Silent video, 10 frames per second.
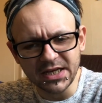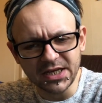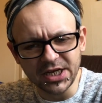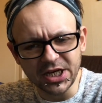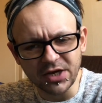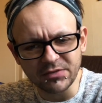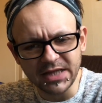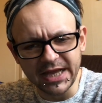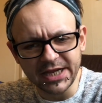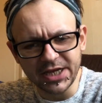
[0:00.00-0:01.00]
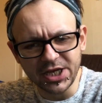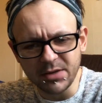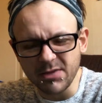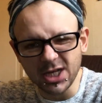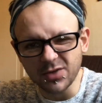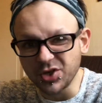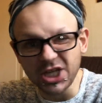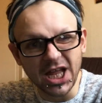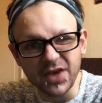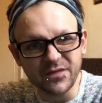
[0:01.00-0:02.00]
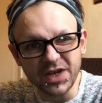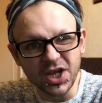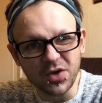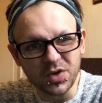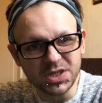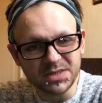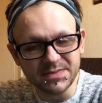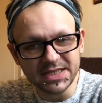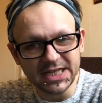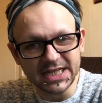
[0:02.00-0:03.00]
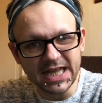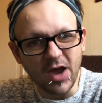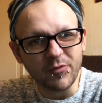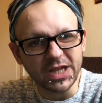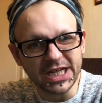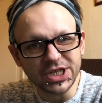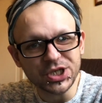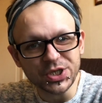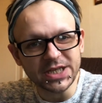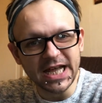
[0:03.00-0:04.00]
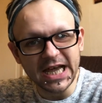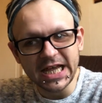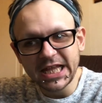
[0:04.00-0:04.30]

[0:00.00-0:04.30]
You know, like you might do on a live video or something like that. I really enjoy that.